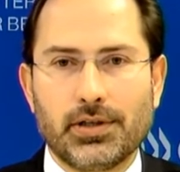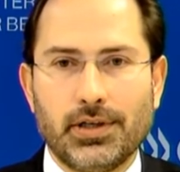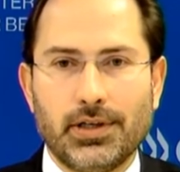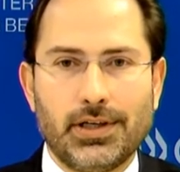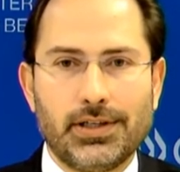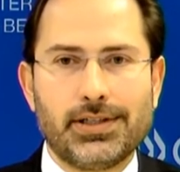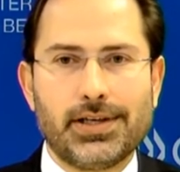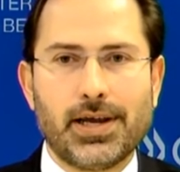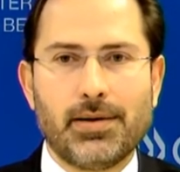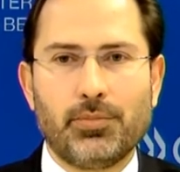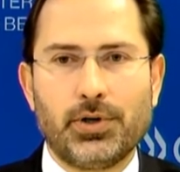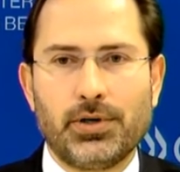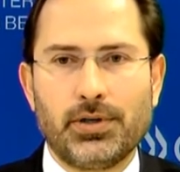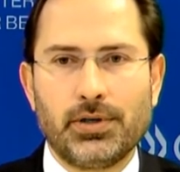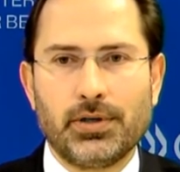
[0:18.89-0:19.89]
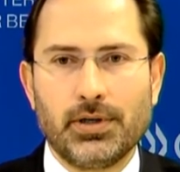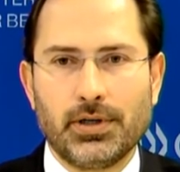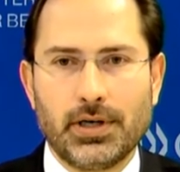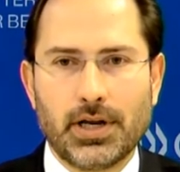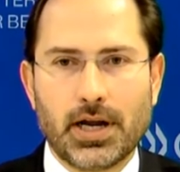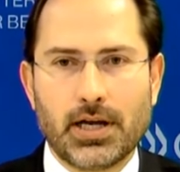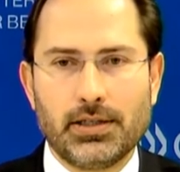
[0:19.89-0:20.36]
in December
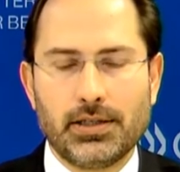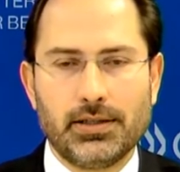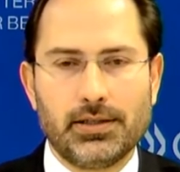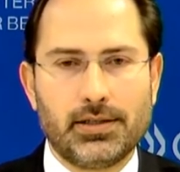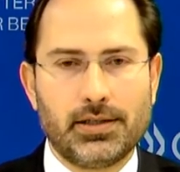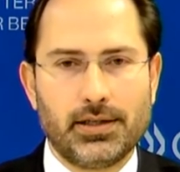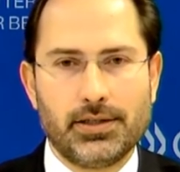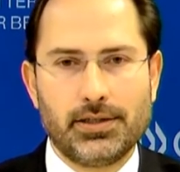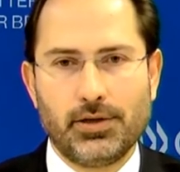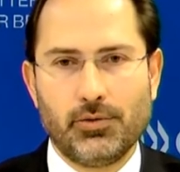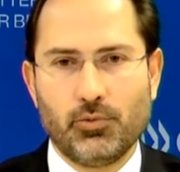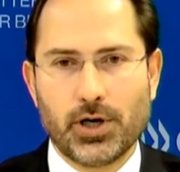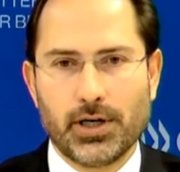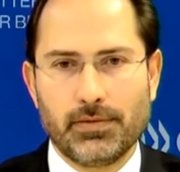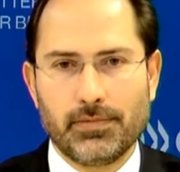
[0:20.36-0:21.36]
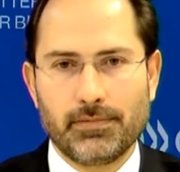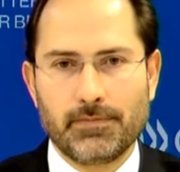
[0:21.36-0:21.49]
1961.